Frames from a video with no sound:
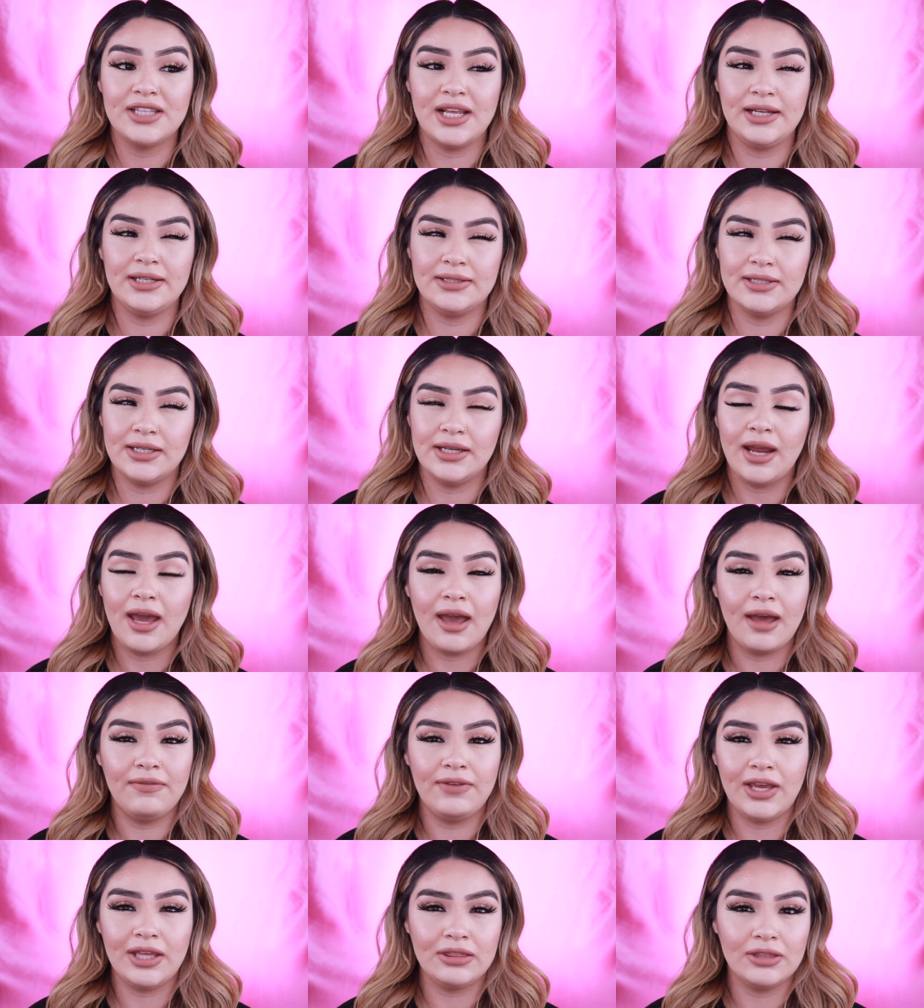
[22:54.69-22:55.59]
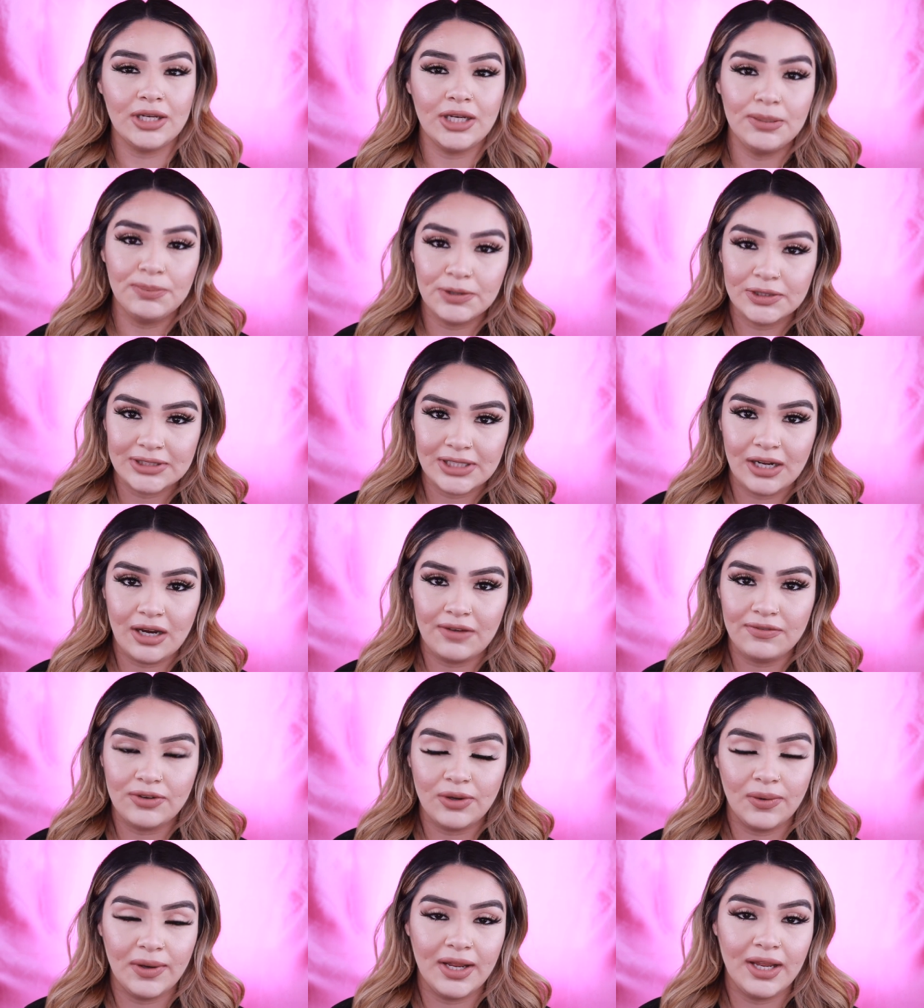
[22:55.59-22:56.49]
They did have a 30%
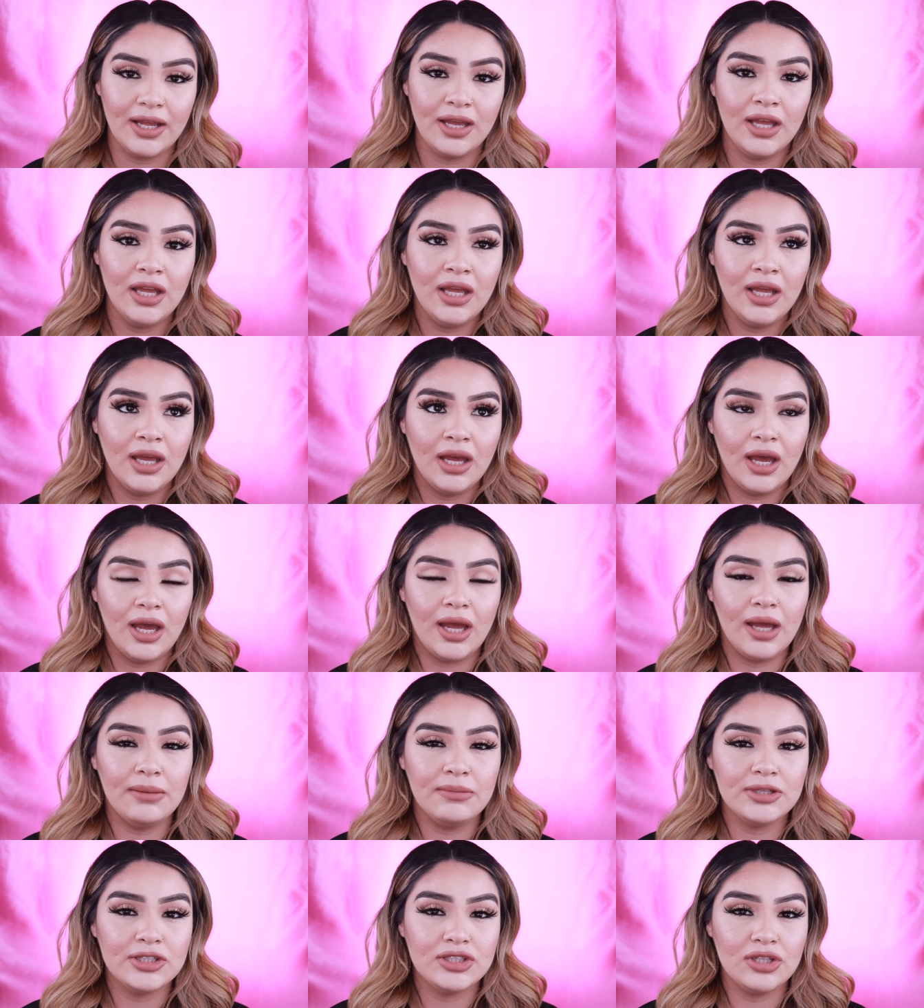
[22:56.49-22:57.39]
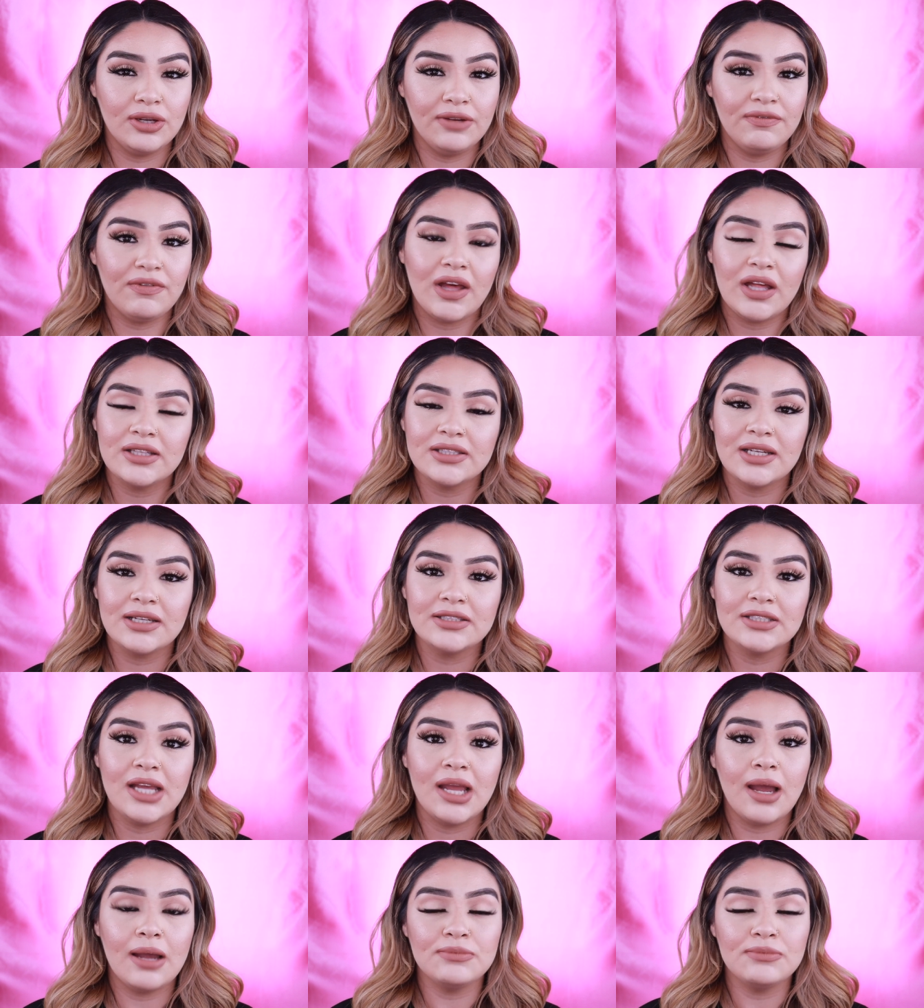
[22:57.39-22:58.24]
off going um, during Valentine's Day.